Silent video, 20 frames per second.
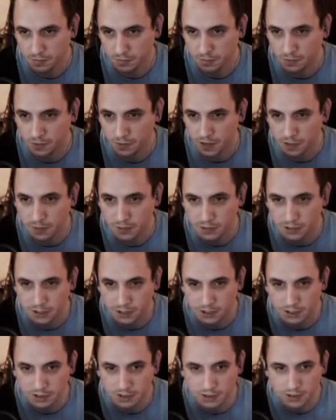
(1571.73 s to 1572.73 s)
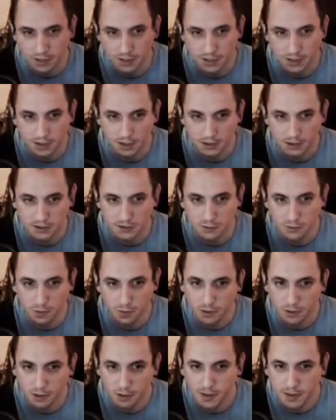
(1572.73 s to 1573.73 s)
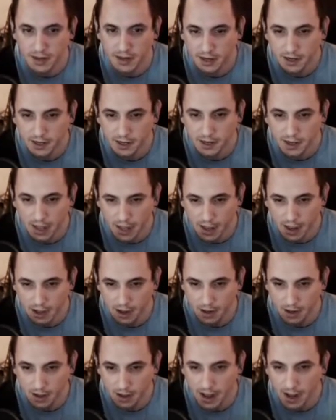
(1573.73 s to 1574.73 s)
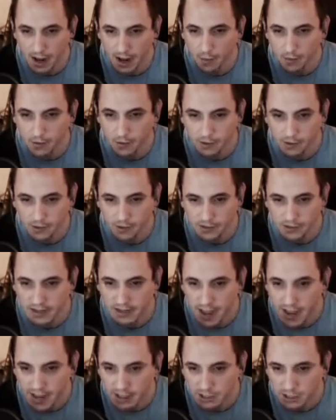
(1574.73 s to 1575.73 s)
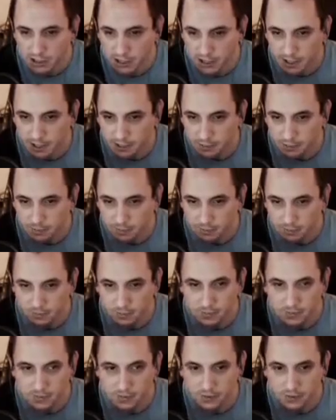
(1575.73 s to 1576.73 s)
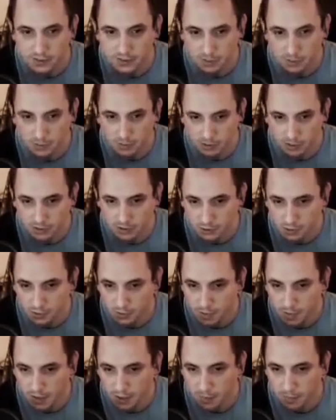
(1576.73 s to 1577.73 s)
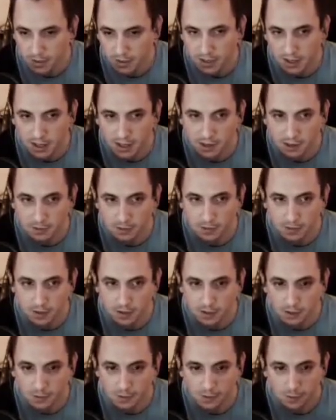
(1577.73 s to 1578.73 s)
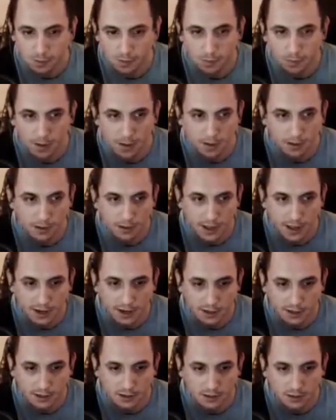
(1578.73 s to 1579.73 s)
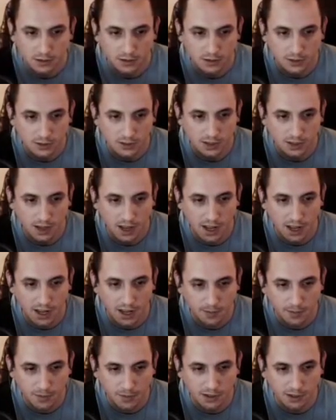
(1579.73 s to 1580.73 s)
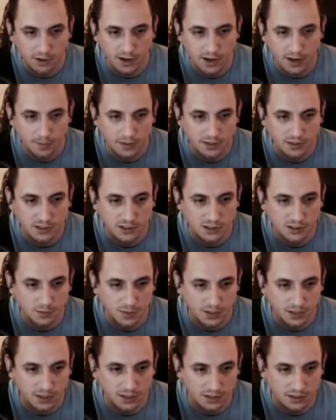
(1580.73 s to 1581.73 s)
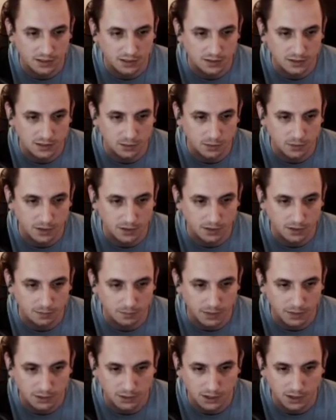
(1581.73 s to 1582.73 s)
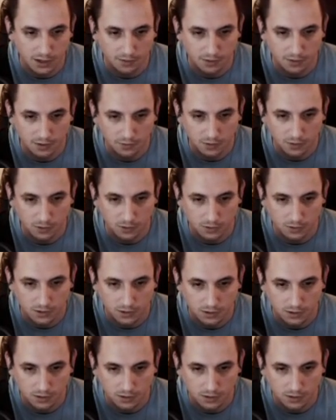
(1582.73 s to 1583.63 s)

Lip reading: Flying Machine, this is where we're going to be getting our dash item, similar to a Mega Man game, the Propeller Dagger. I'm going to grab this just because I want to make sure I have enough gold.